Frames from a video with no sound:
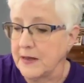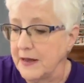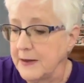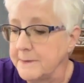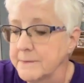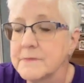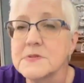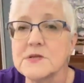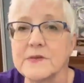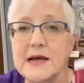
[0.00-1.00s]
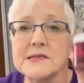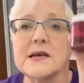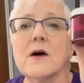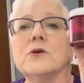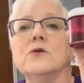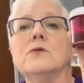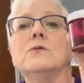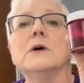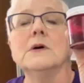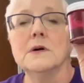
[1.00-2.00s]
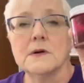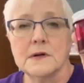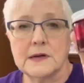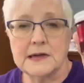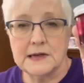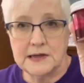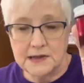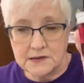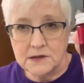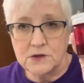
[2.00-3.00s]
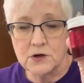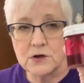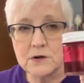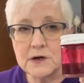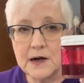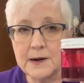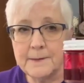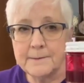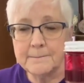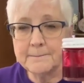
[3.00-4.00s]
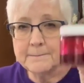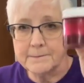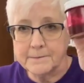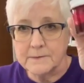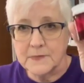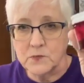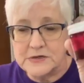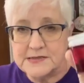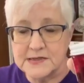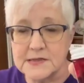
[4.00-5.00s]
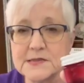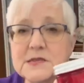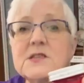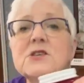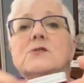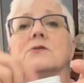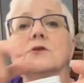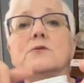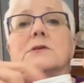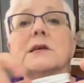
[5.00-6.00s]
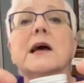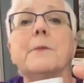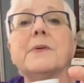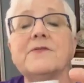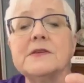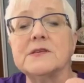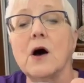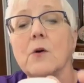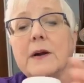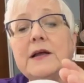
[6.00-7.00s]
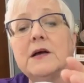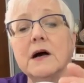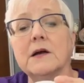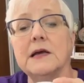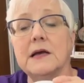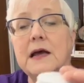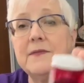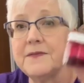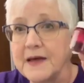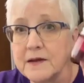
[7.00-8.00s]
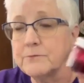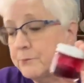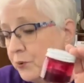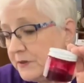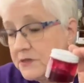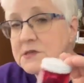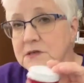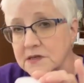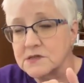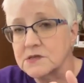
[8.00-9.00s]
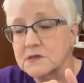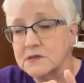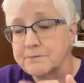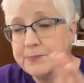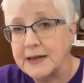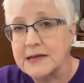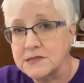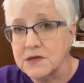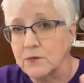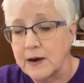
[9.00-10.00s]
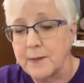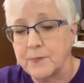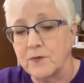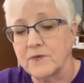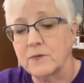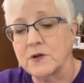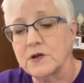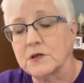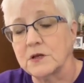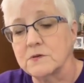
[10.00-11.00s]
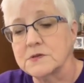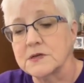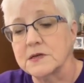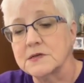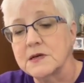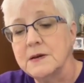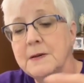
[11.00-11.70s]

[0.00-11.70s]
Okay, so that's how you can get your um, resist to loosen up if it's already gunky. And then put this, this plastic wrap over it when you close it.